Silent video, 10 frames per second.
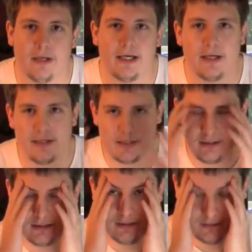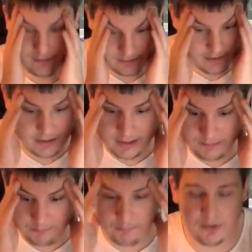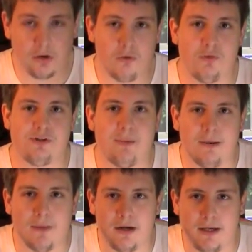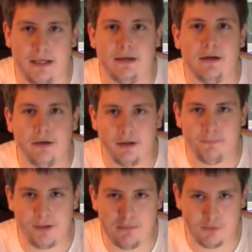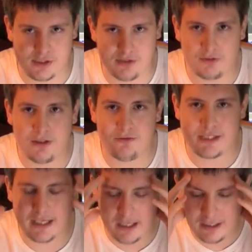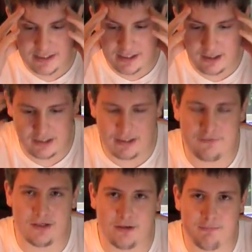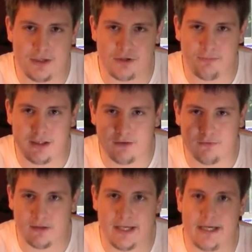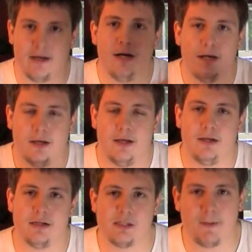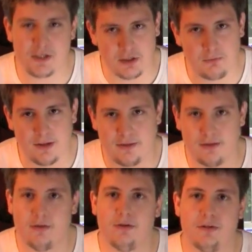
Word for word: Like it blows my mind that people still use that. It's not even a measurement of light. And especially with